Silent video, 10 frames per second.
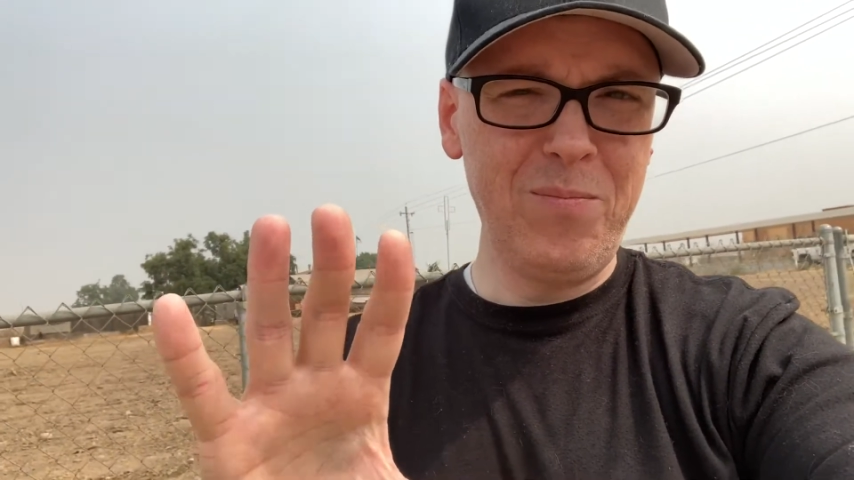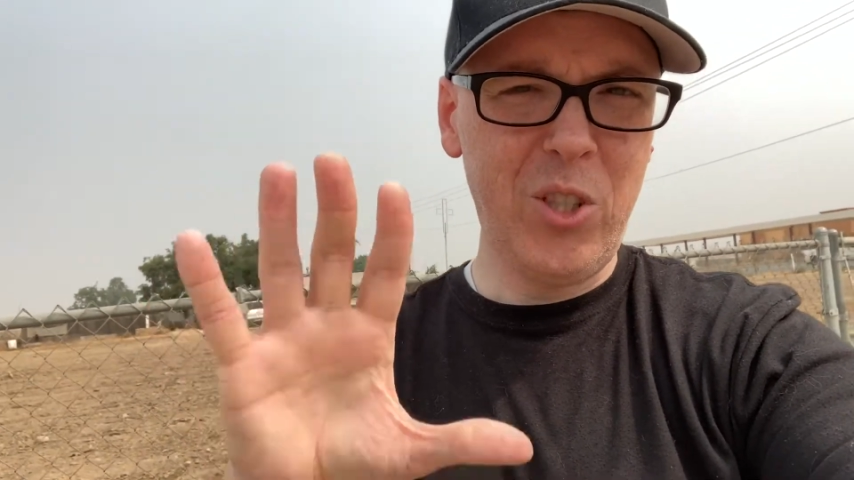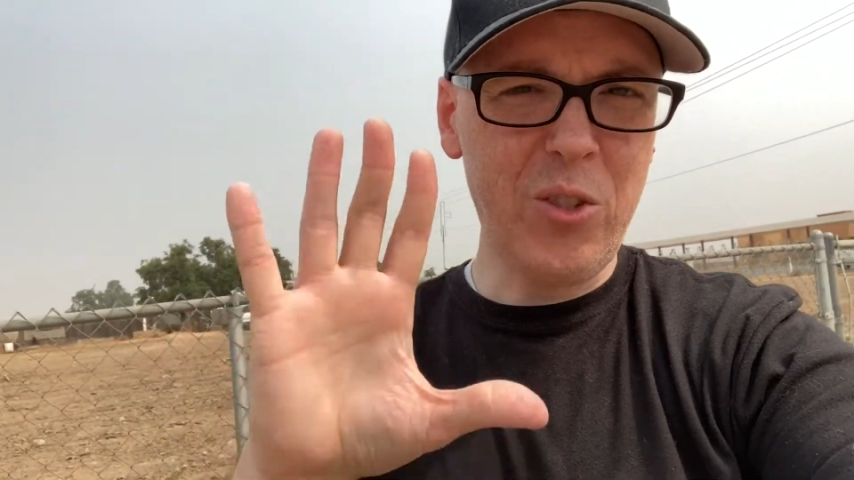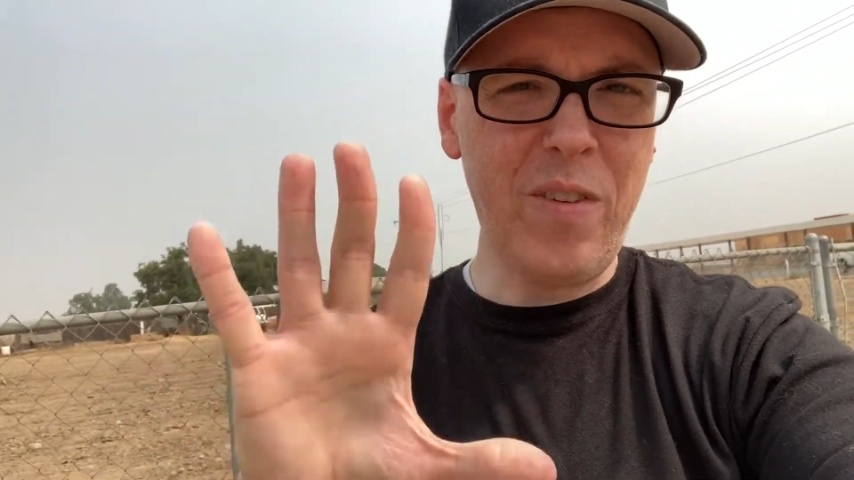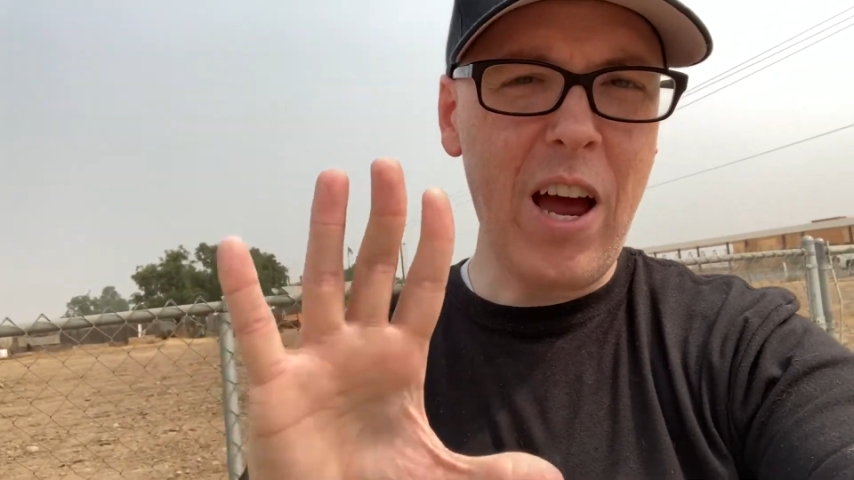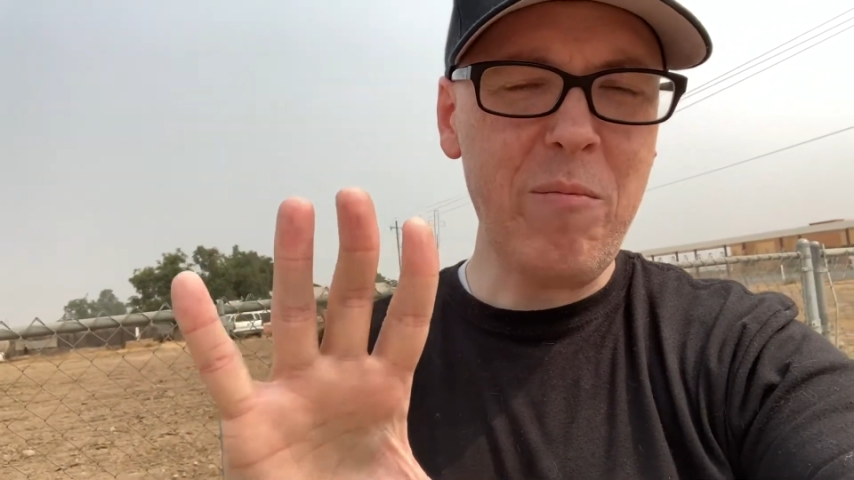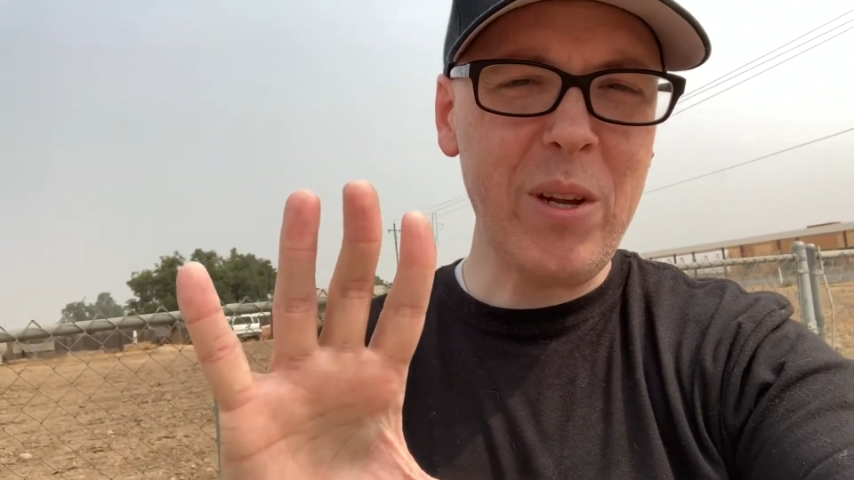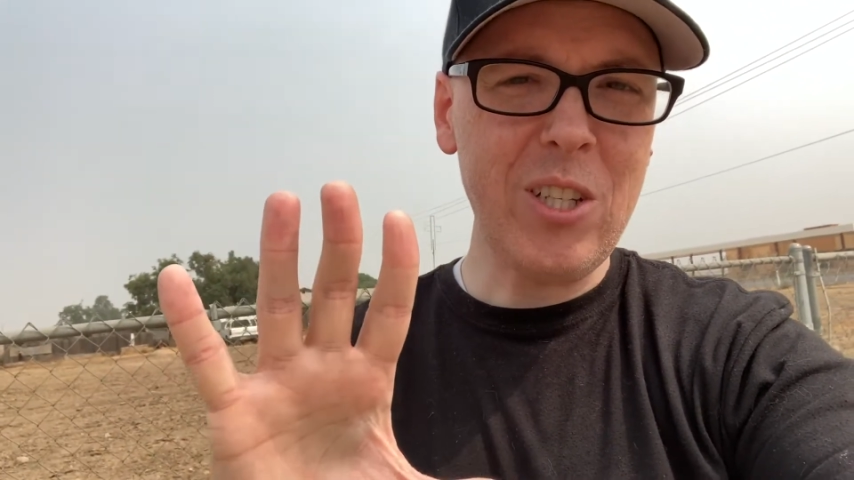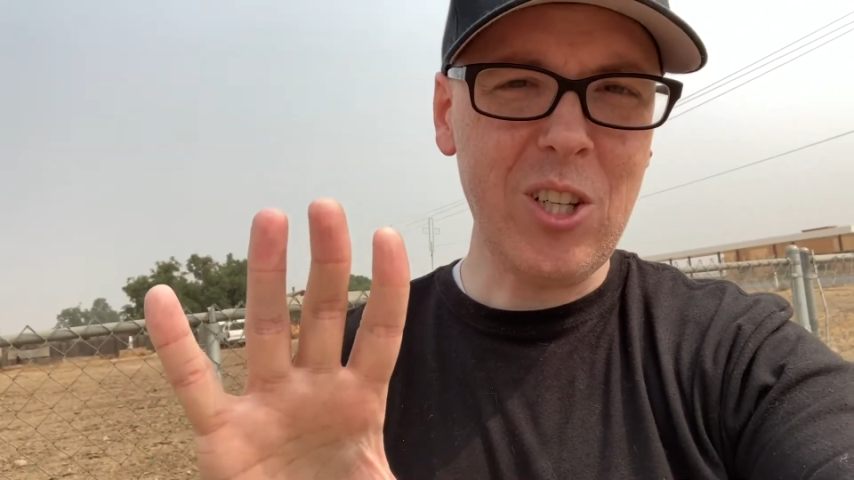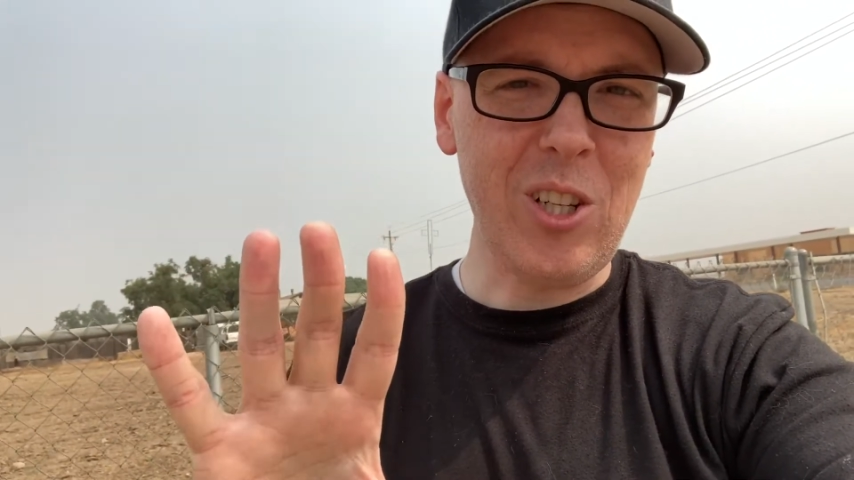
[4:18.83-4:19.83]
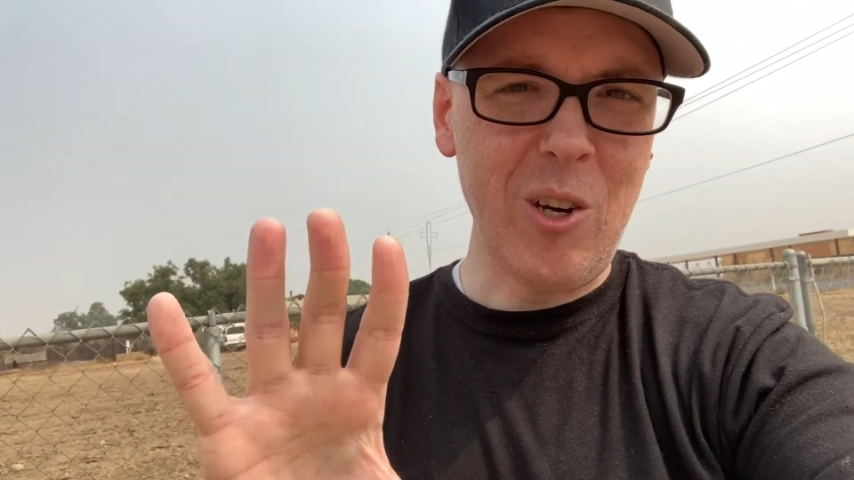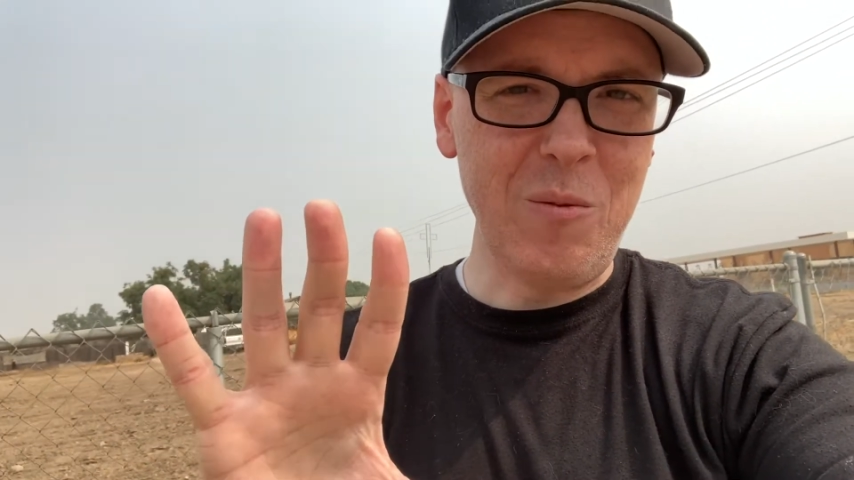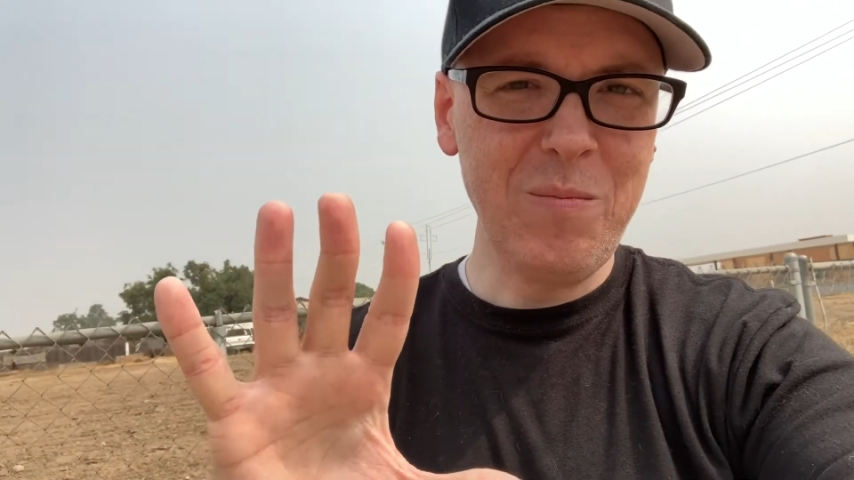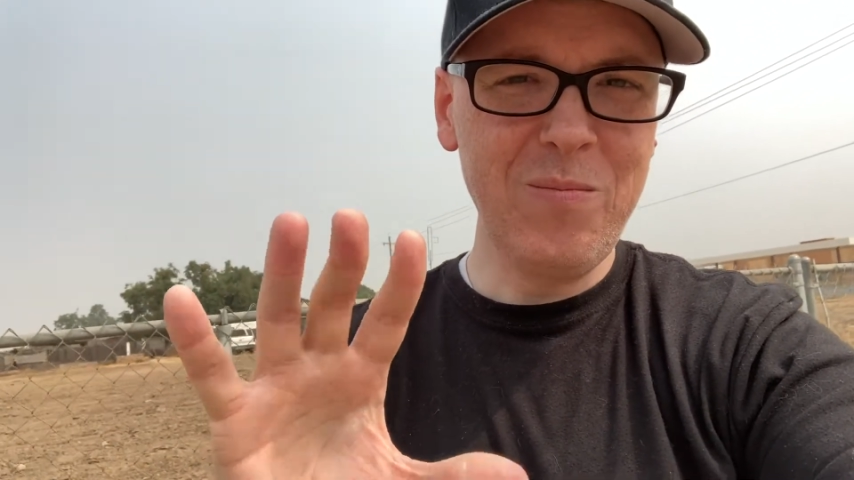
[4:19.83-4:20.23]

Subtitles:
Just 5 minutes alone.